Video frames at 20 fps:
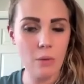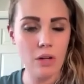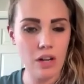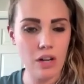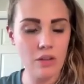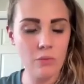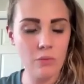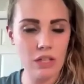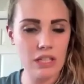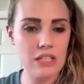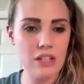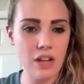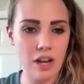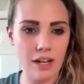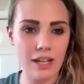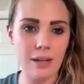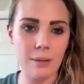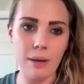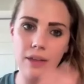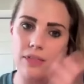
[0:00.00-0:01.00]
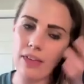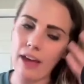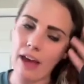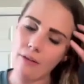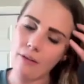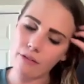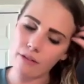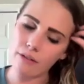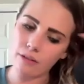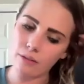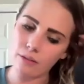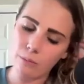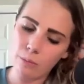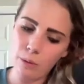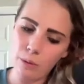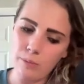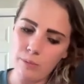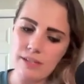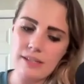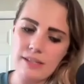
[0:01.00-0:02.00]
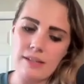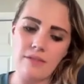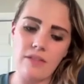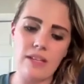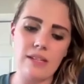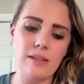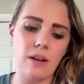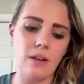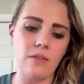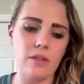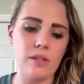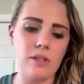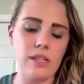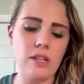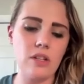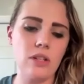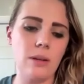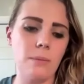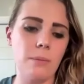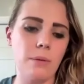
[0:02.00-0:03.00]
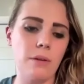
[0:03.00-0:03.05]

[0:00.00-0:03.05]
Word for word: We're not really talking about that for the purposes of this conversation.